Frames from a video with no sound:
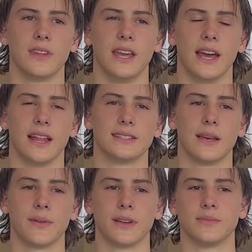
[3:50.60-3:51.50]
It's
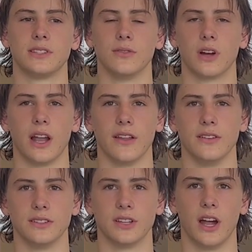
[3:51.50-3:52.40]
something I'm still kind of
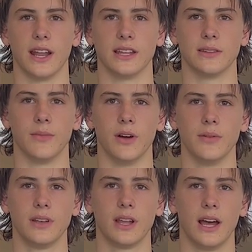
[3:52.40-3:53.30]
deciding at the moment.